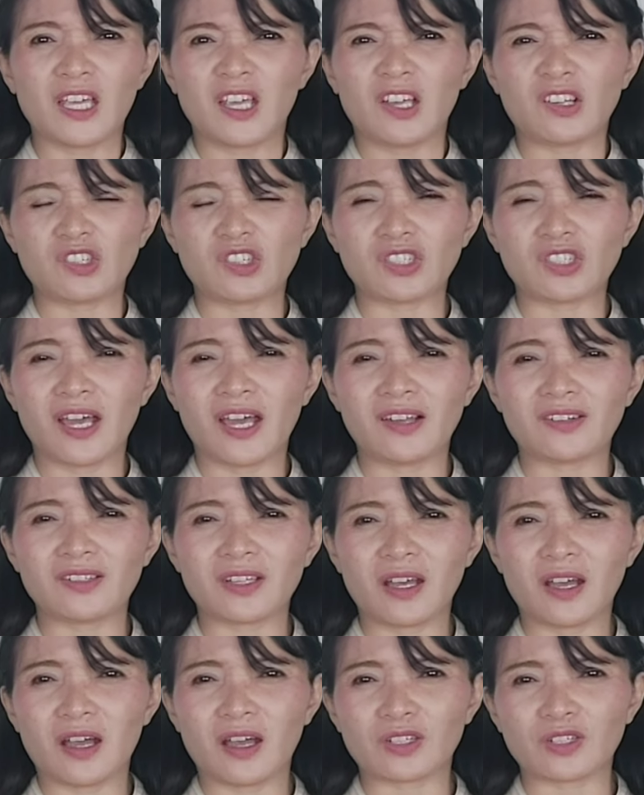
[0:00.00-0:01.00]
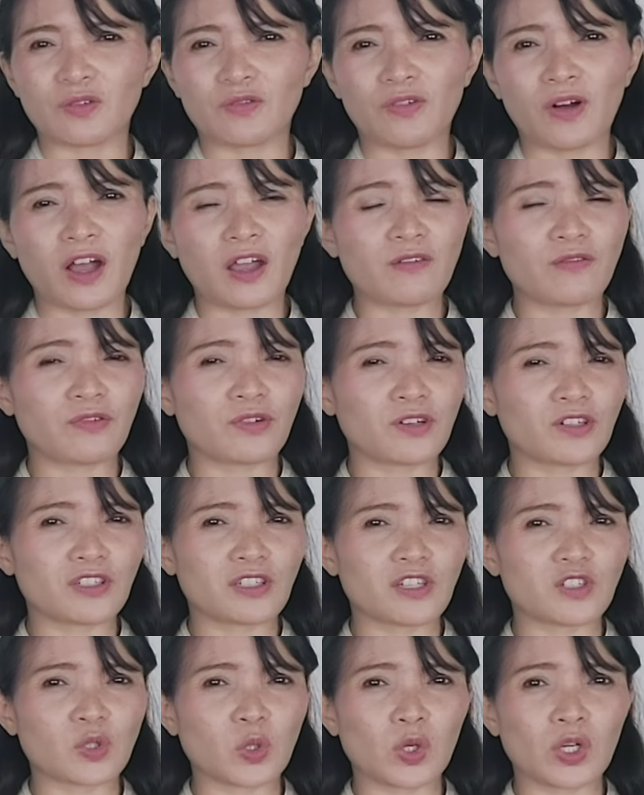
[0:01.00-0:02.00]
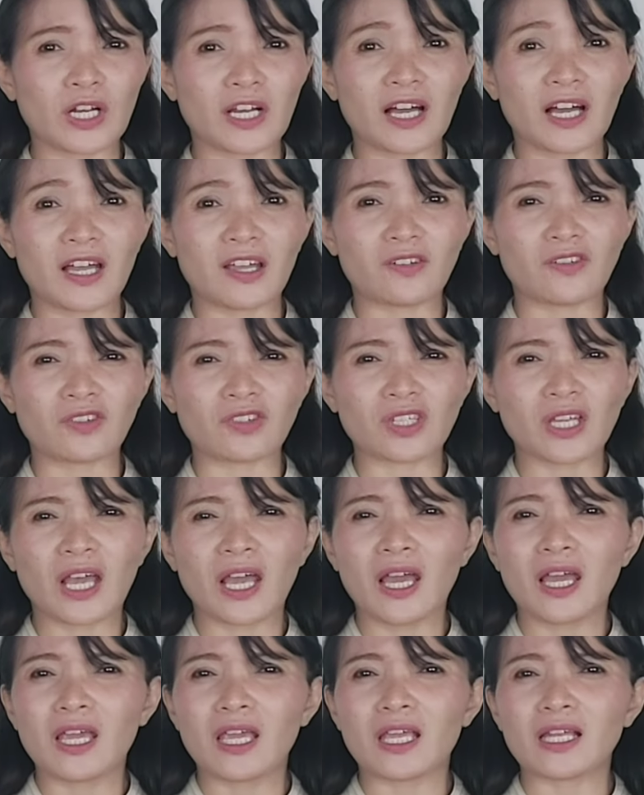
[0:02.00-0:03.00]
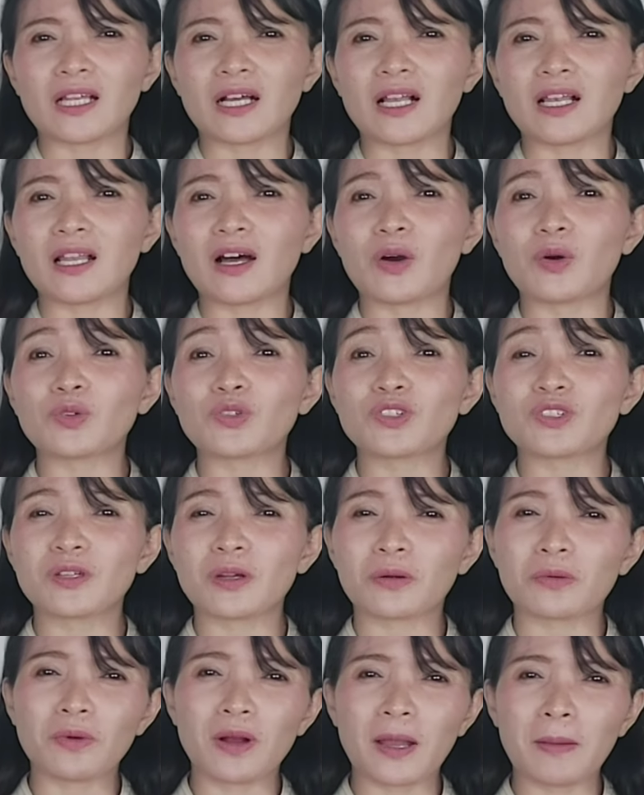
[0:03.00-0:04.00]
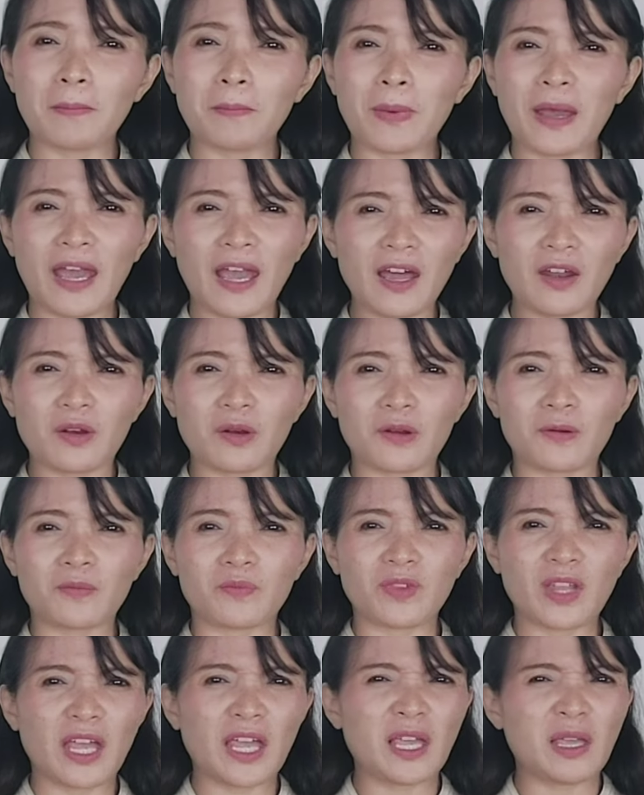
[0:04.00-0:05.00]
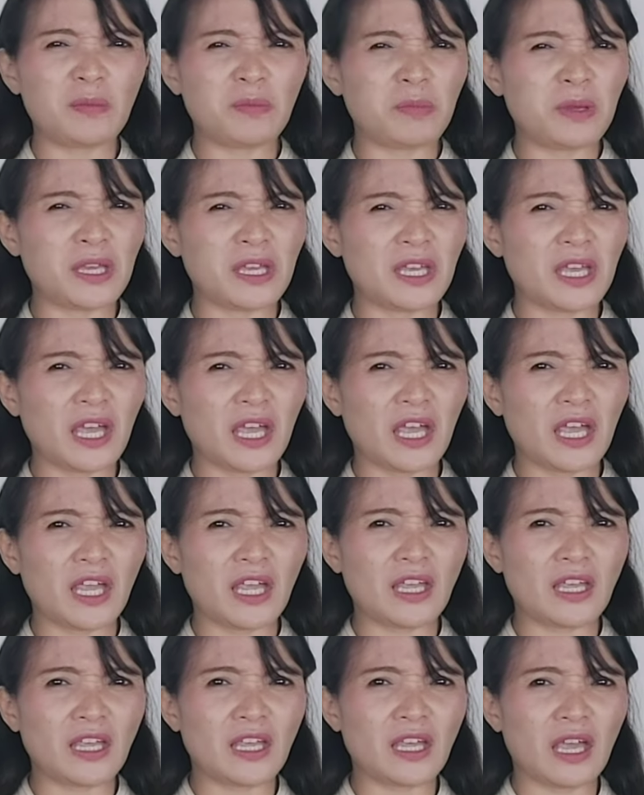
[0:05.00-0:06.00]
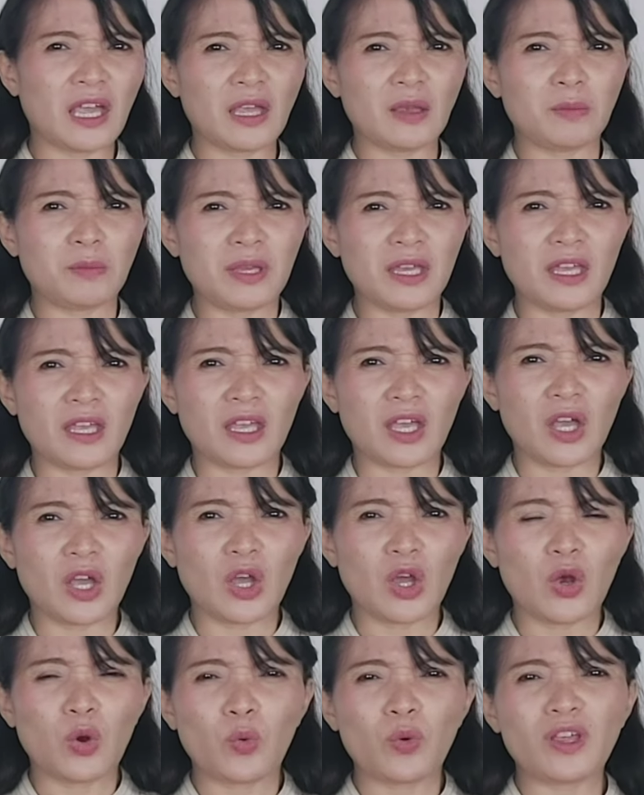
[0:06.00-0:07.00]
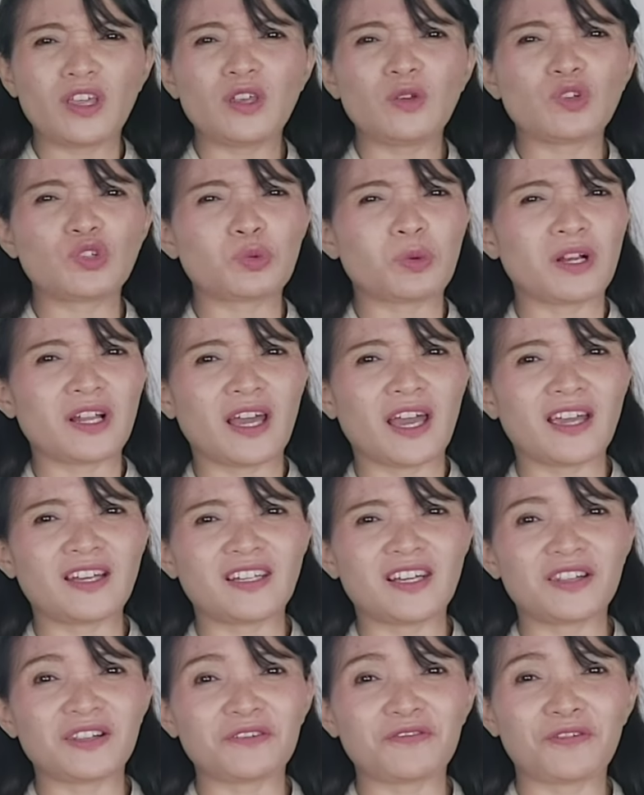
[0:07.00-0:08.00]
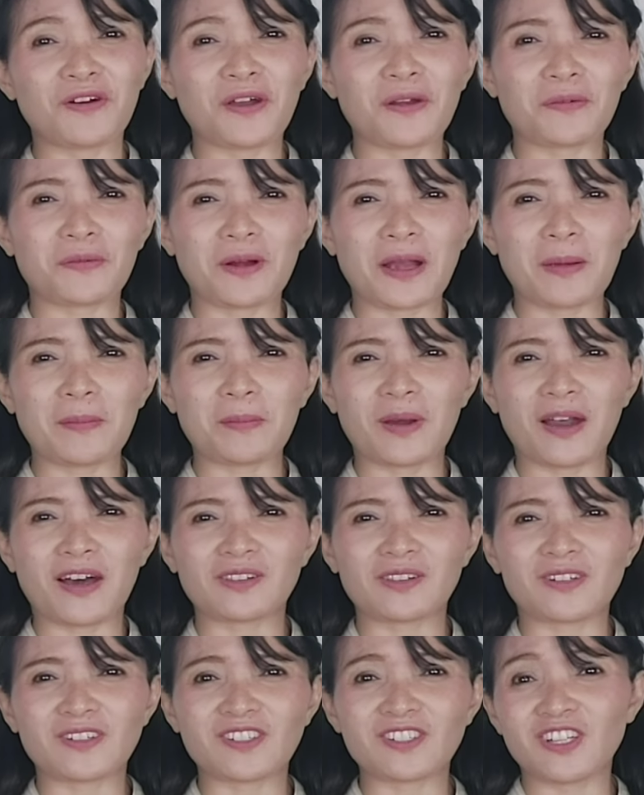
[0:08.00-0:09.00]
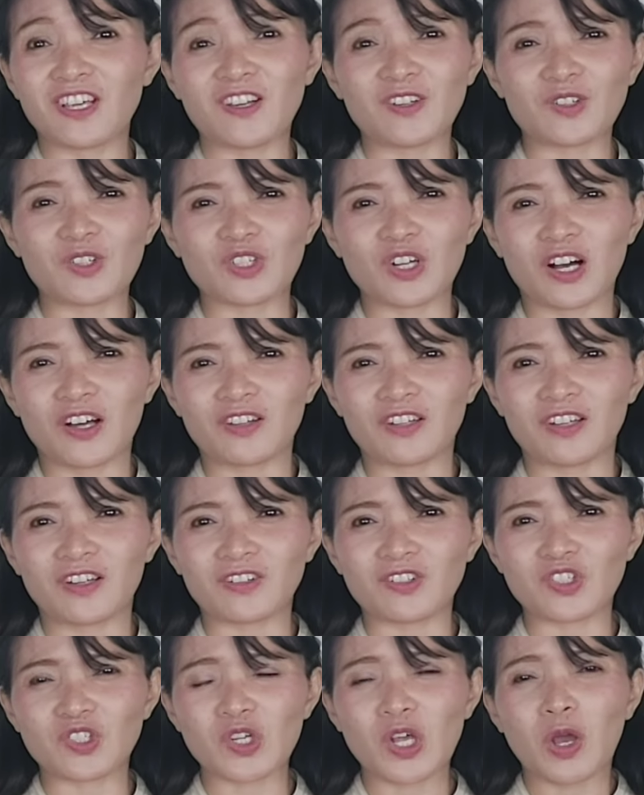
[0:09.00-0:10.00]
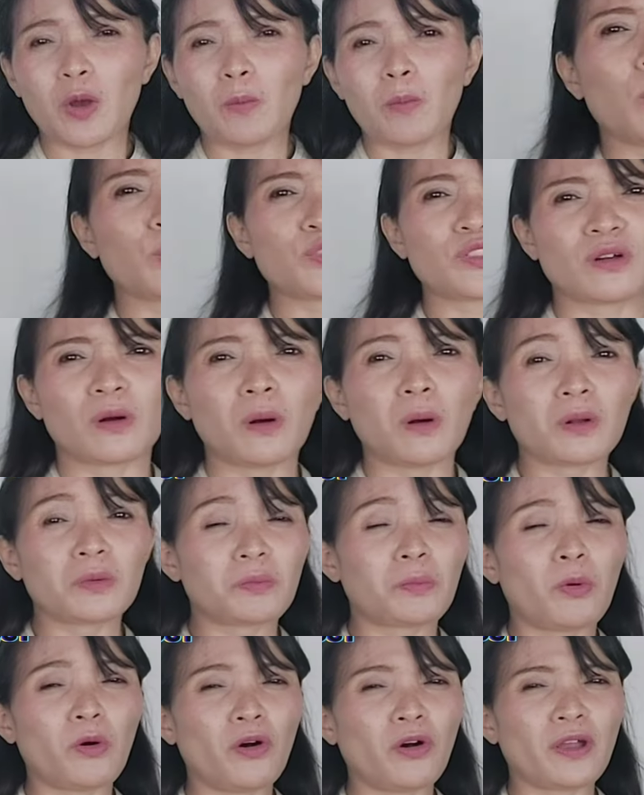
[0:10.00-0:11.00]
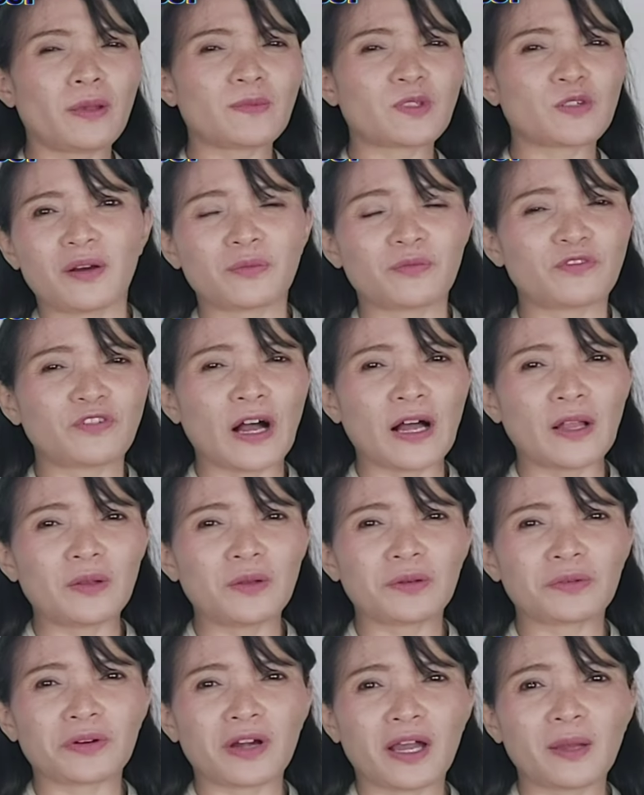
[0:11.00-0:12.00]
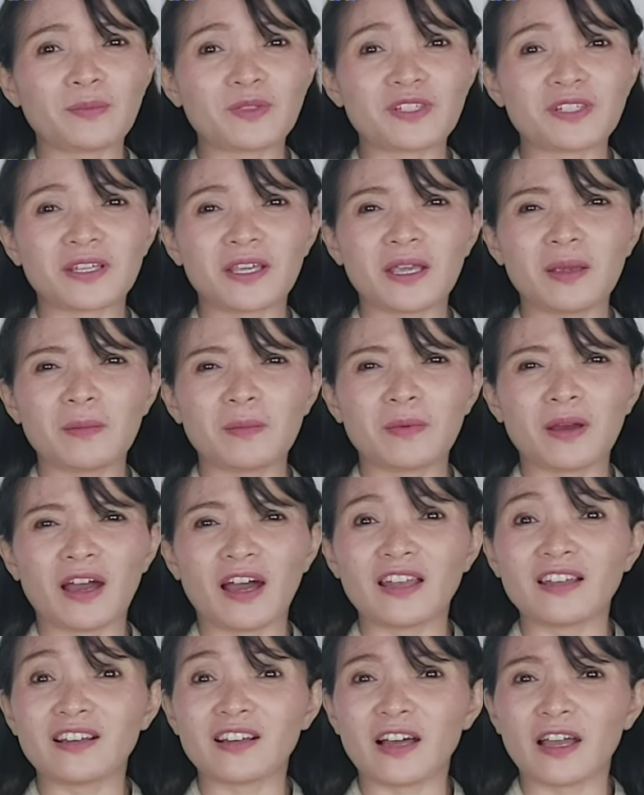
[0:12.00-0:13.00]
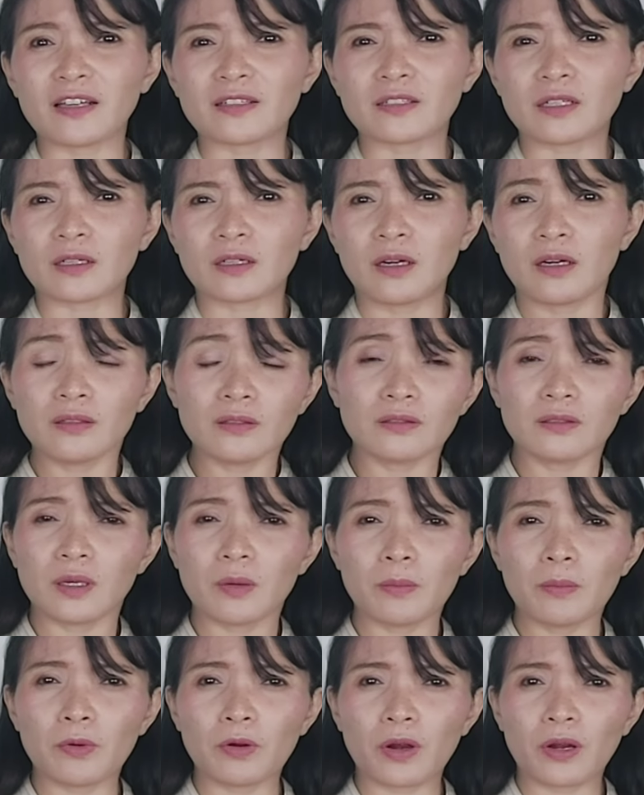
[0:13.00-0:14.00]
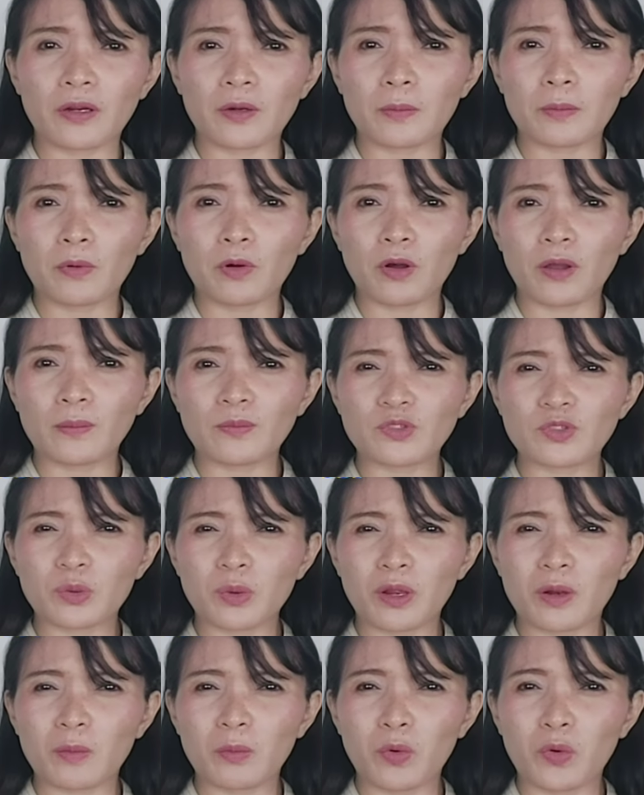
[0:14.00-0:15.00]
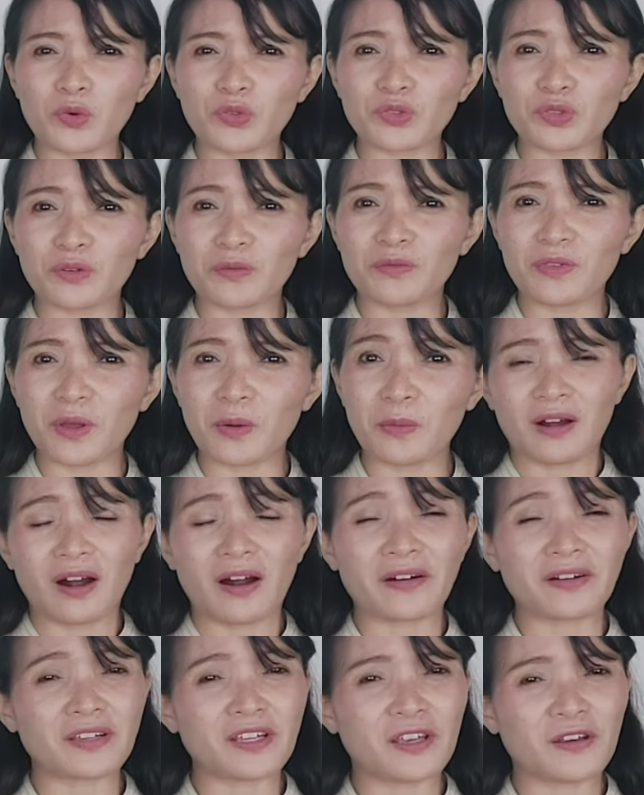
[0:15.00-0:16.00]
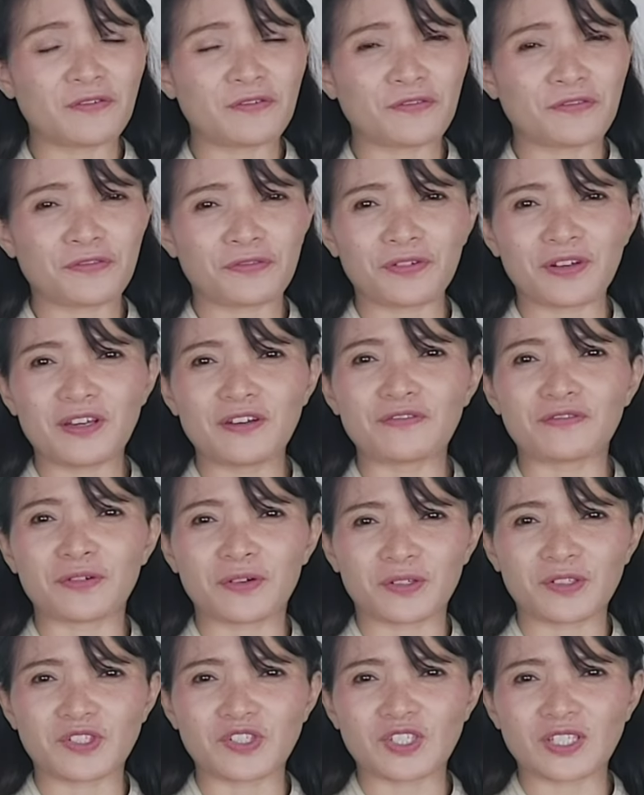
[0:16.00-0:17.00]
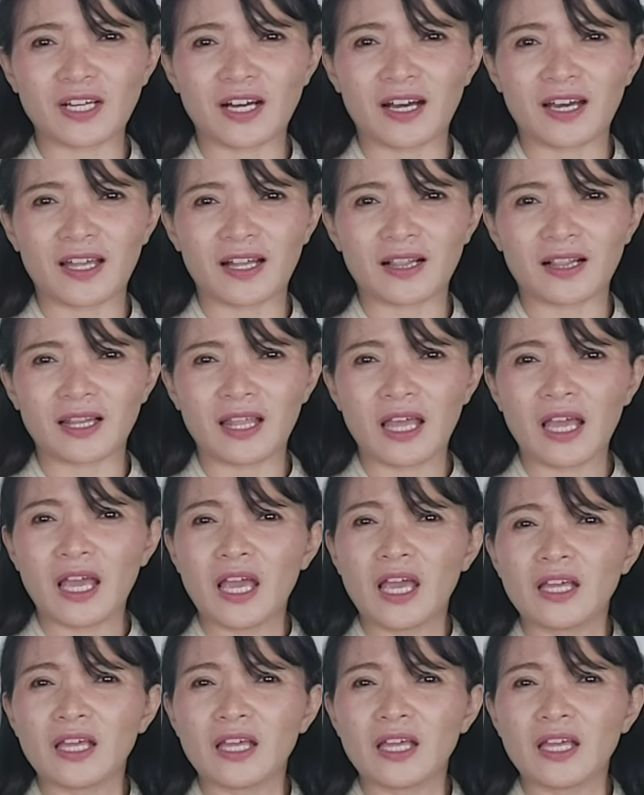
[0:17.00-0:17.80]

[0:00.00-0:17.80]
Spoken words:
Each stanza has 5 verses or lines. It allows the rhyme pattern, A, B, A, A, B. We usually identify rhyme patterns in sonnets. Most old poems follow rhyme scheme, unlike the contemporary poems where most of them are in free verse style.